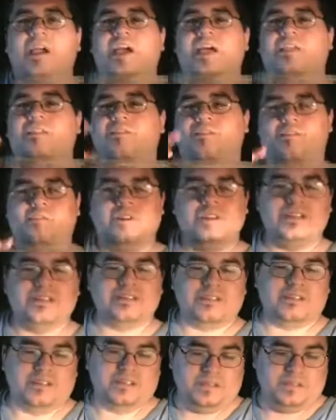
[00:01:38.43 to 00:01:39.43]
And the
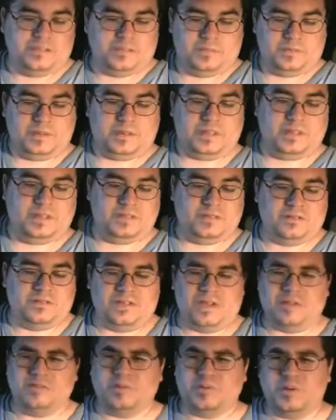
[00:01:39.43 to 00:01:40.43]
reason is because
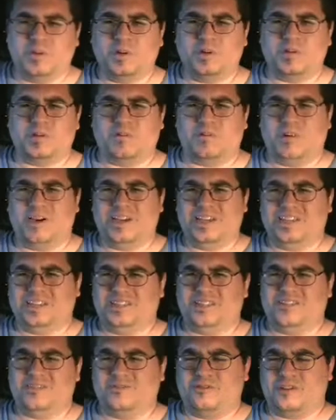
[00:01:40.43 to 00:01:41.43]
I was wondering, why is
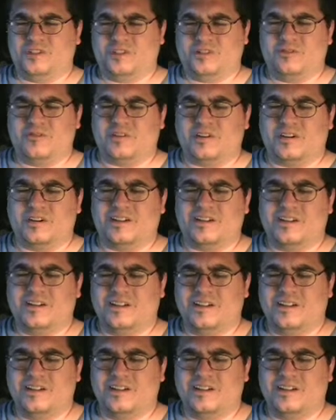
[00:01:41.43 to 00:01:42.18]
it so short?